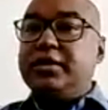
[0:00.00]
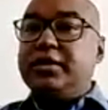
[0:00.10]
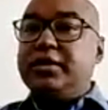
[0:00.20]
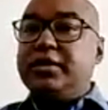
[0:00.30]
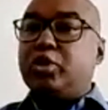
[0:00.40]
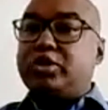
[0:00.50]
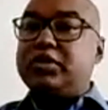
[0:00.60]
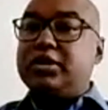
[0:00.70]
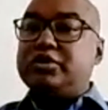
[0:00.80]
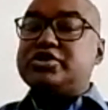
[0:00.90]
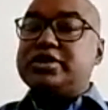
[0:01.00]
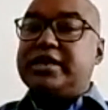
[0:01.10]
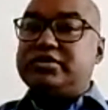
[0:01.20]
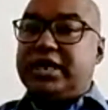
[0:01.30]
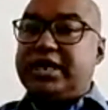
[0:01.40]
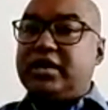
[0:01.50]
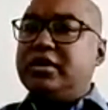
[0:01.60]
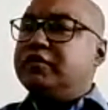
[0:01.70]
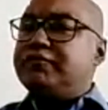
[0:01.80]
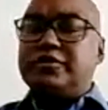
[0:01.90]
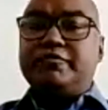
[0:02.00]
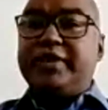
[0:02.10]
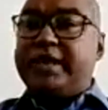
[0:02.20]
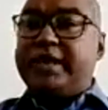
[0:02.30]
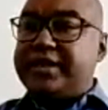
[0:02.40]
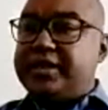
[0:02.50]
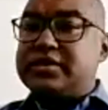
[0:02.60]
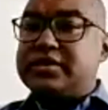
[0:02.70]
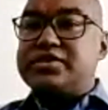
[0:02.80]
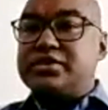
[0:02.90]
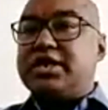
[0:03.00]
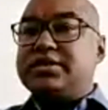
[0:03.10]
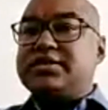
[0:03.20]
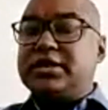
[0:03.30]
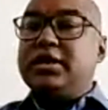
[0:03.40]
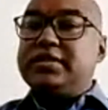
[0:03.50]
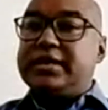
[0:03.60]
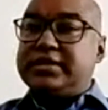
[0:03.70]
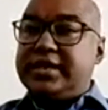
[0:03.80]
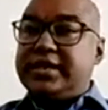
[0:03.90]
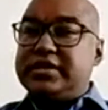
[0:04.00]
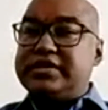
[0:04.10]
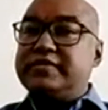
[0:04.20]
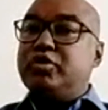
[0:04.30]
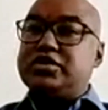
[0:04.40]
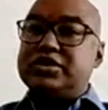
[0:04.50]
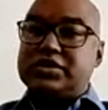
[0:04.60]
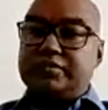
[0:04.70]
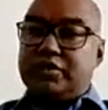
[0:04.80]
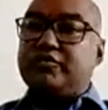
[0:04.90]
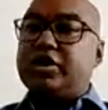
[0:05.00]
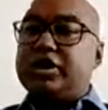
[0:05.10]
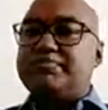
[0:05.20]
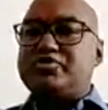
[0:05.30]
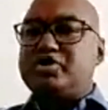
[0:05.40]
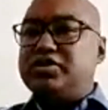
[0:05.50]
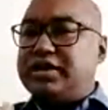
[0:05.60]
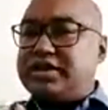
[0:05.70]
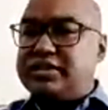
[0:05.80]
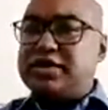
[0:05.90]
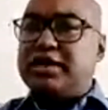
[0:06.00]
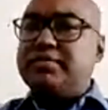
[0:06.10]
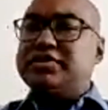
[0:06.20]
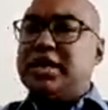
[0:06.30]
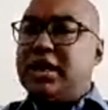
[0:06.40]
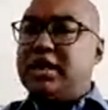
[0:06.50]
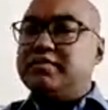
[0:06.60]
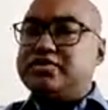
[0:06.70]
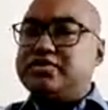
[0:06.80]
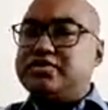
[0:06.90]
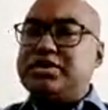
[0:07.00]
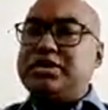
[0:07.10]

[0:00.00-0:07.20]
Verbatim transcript: brought to court to stand trial for the various charges that are there against him, not just uh, for corruption. There are these. There's an arms